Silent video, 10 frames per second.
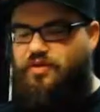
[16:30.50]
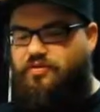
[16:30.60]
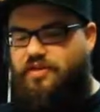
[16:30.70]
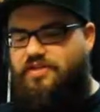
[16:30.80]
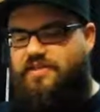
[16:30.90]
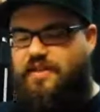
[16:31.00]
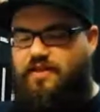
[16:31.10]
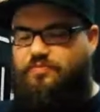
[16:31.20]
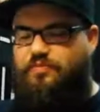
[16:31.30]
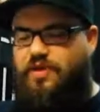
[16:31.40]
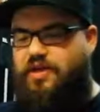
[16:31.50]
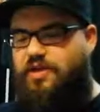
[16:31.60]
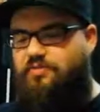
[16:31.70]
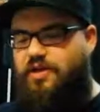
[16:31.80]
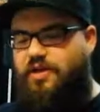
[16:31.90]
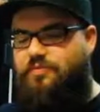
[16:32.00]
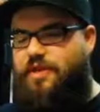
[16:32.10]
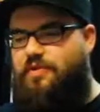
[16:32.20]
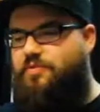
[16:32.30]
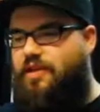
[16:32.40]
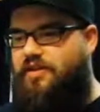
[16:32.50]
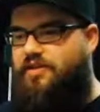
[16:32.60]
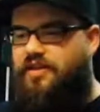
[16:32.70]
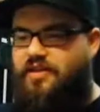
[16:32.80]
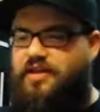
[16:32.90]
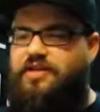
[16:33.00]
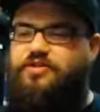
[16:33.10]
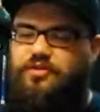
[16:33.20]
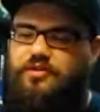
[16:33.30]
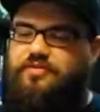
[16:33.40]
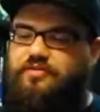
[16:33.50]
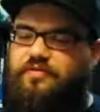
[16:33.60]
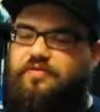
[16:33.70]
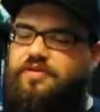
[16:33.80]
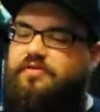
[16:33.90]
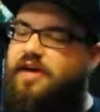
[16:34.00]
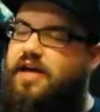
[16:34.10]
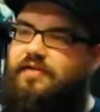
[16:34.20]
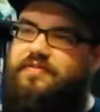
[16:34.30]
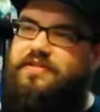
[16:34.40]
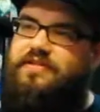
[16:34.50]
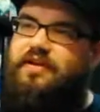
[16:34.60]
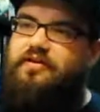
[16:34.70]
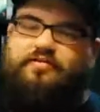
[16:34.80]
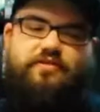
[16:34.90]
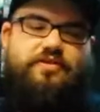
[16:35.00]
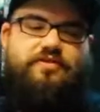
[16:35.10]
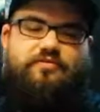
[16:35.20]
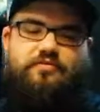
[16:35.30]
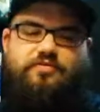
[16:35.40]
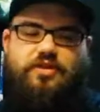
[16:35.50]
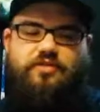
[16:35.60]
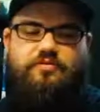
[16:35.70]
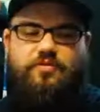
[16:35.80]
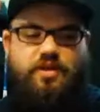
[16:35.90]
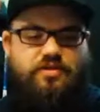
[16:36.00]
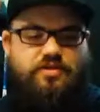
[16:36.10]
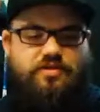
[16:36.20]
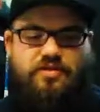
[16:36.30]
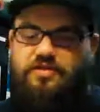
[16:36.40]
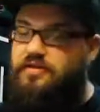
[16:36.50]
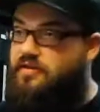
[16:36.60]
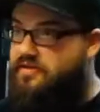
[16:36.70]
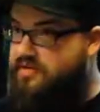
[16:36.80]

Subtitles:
I will untap. Beginning of my upkeep, I think that triggers first, so I have to sacrifice Storm Chaser Mage, as he's not a